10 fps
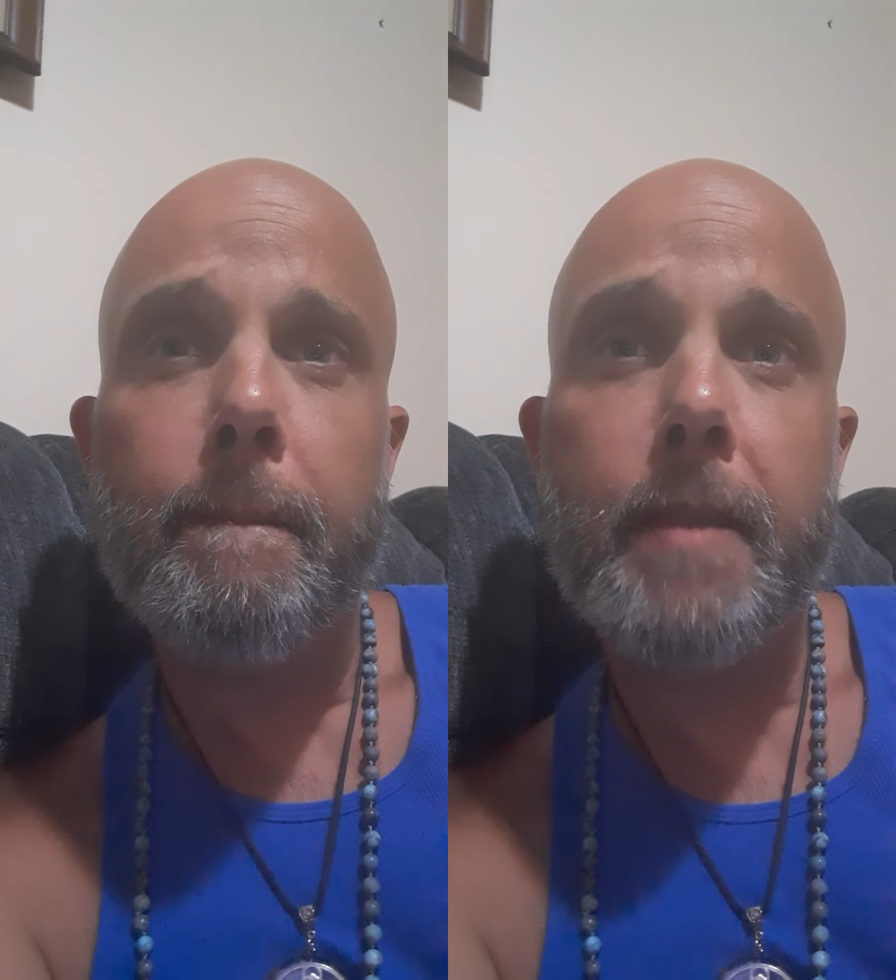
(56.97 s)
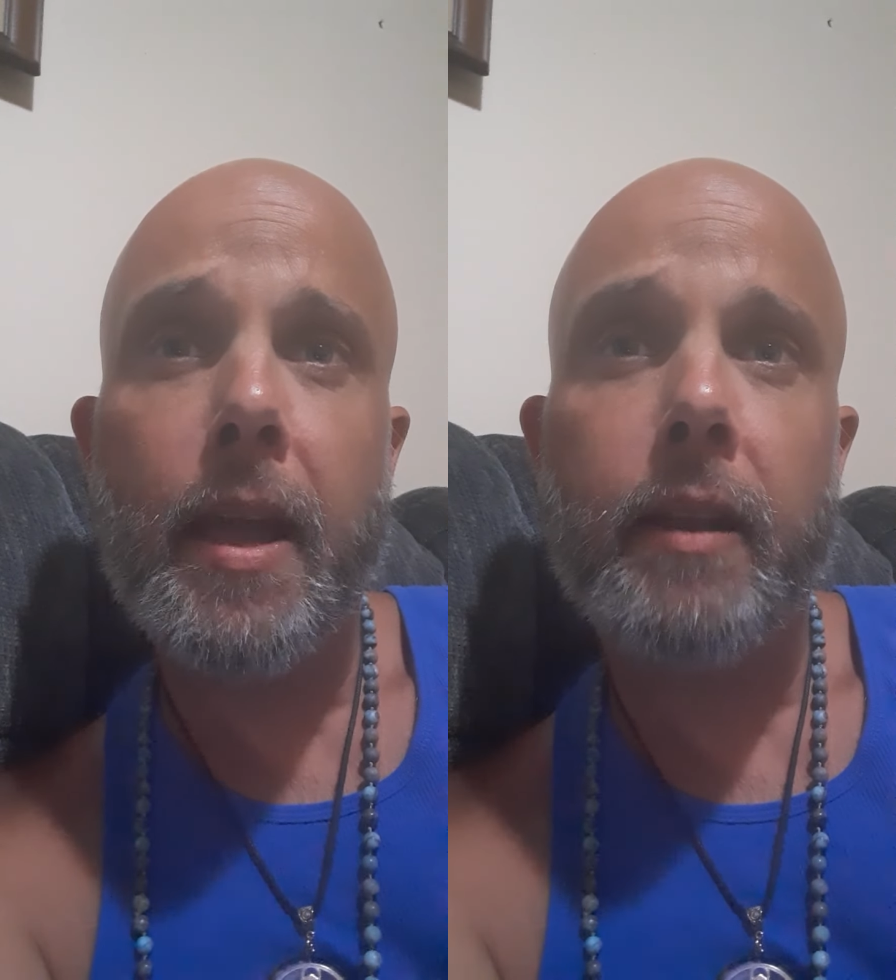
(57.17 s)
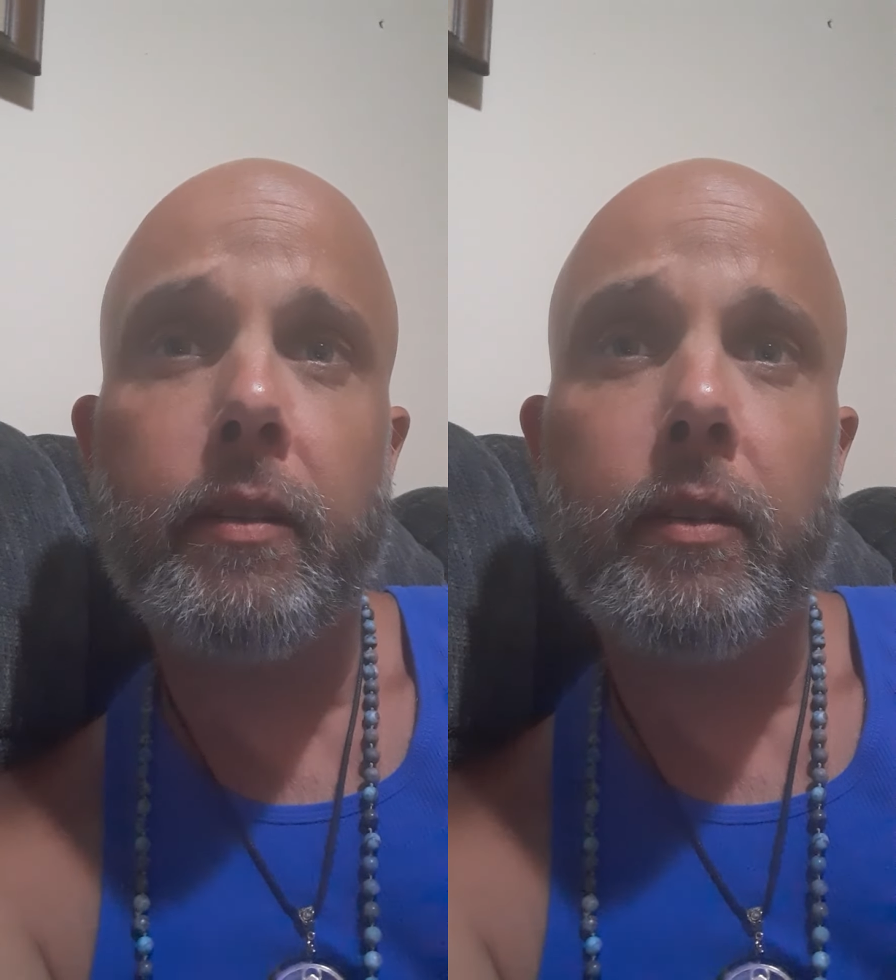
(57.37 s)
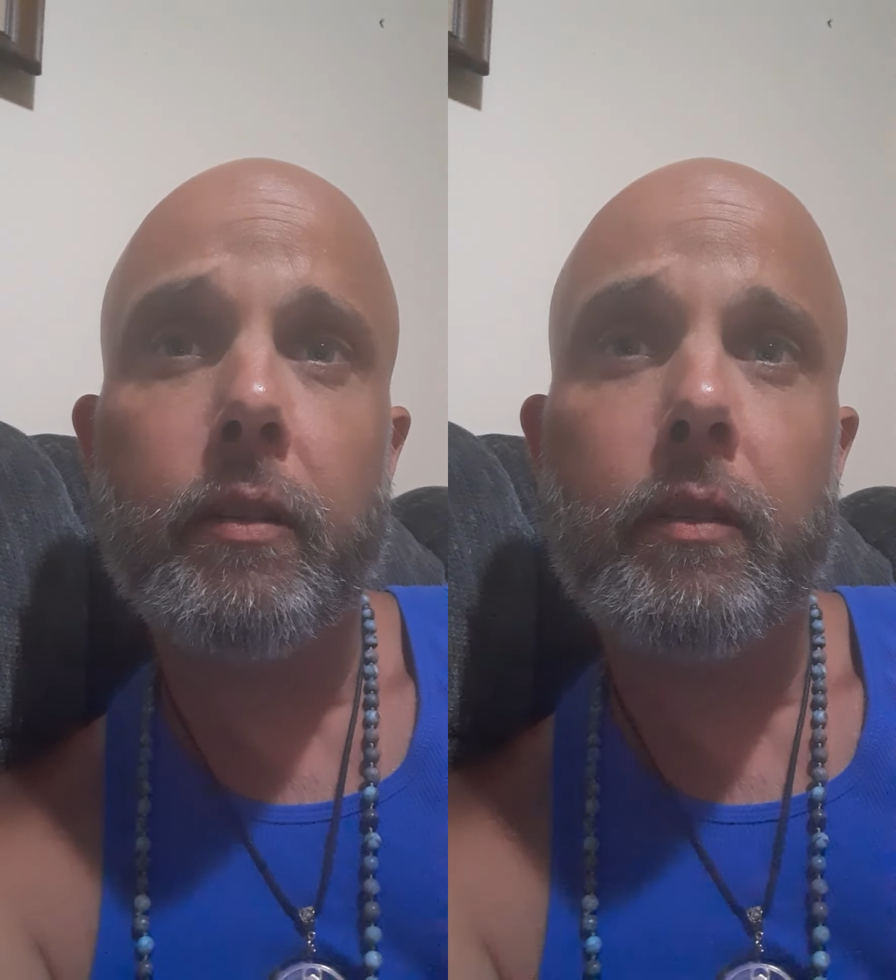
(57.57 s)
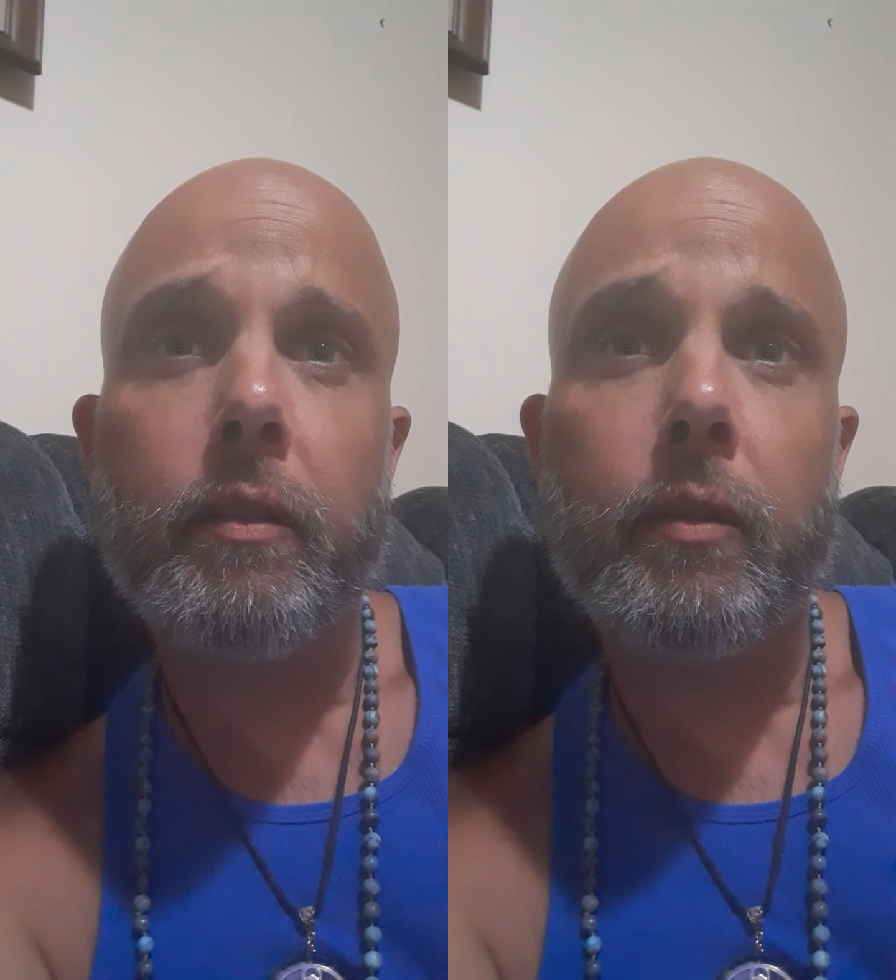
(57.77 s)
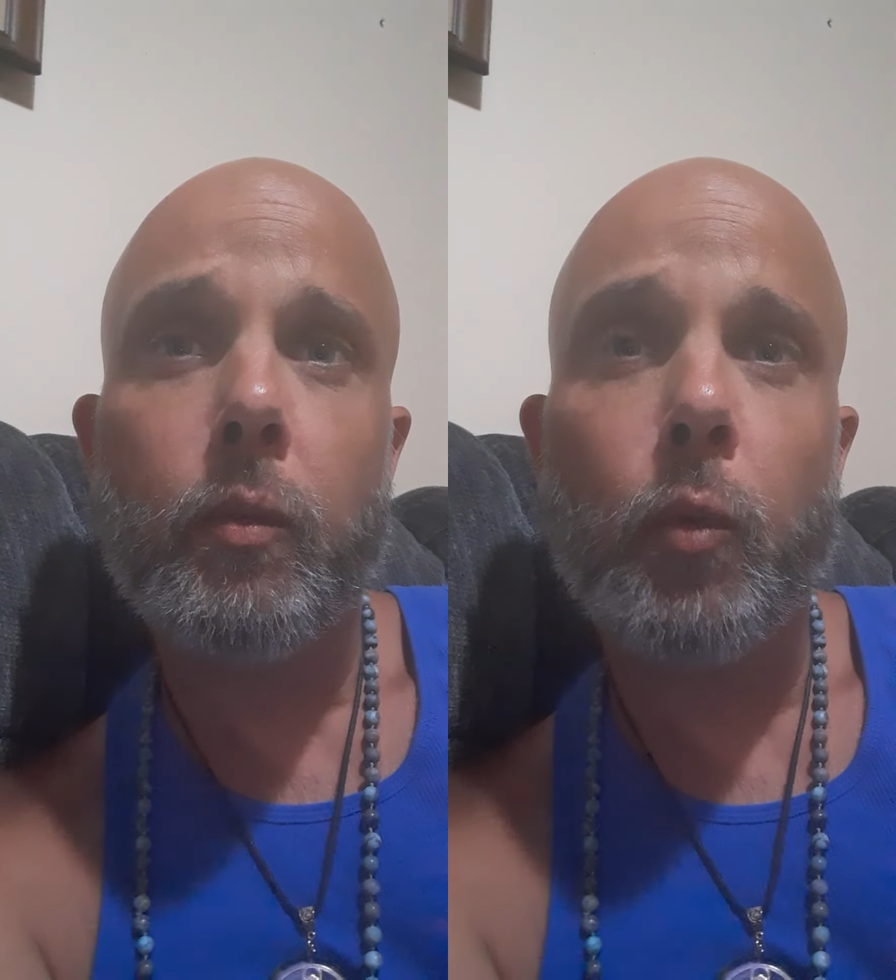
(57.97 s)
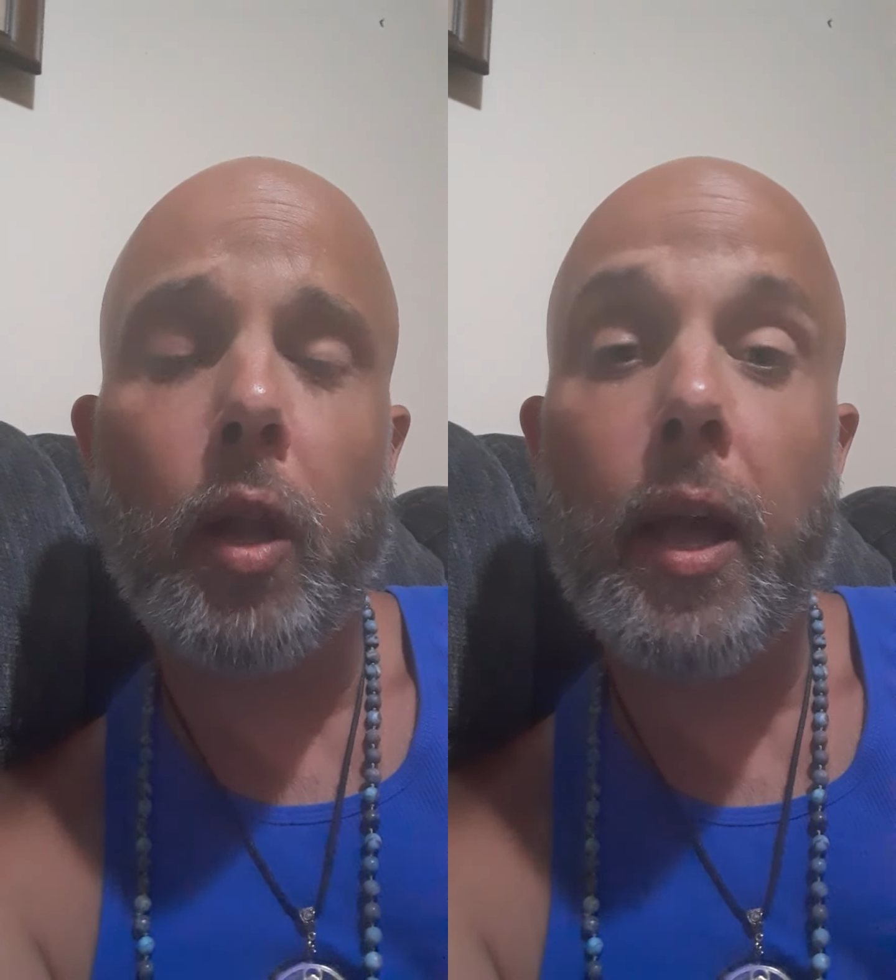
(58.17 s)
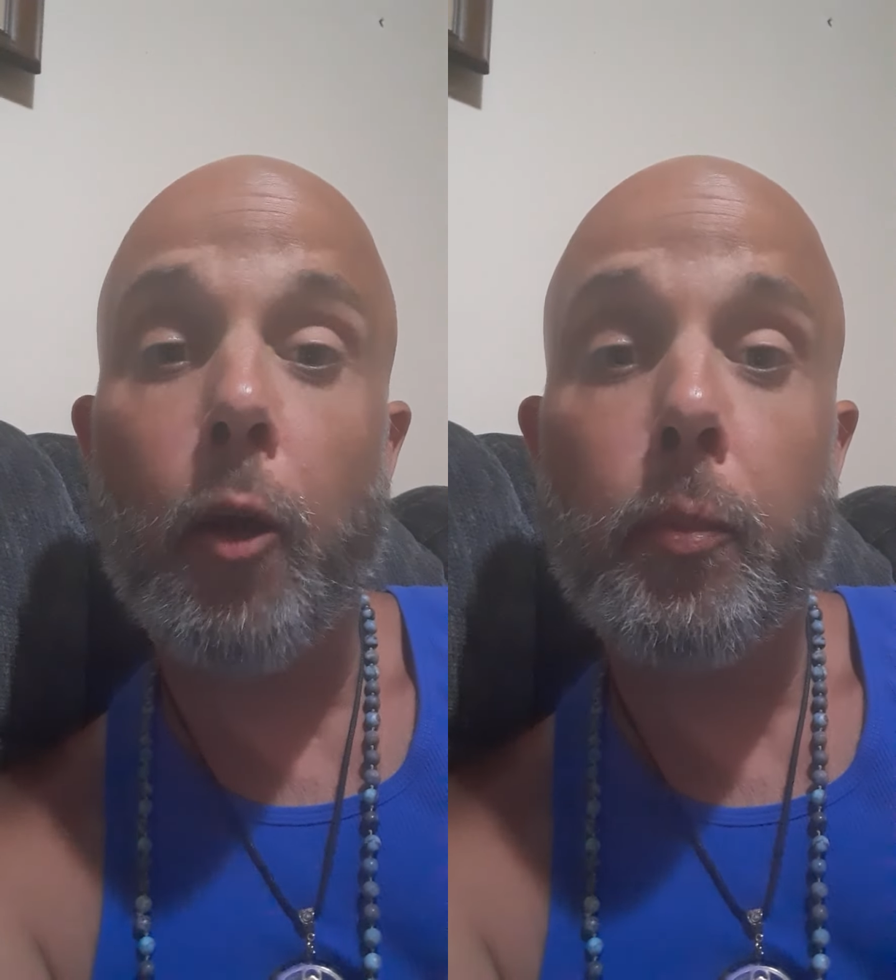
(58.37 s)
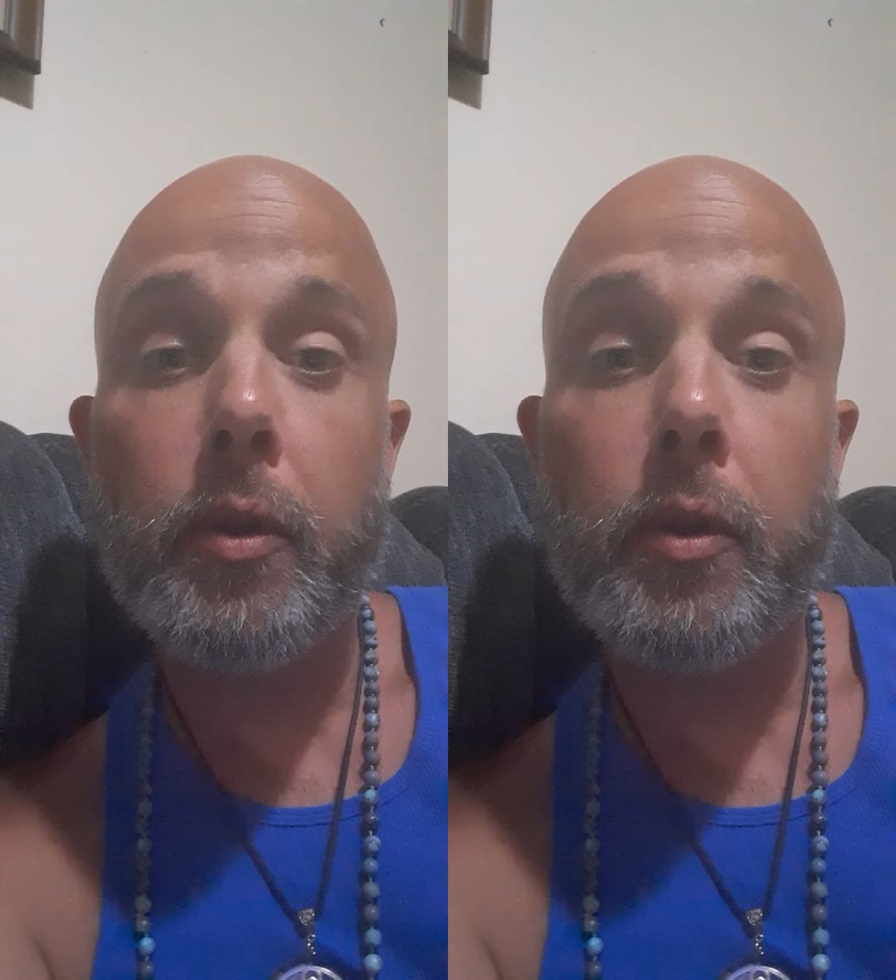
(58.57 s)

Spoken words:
that will help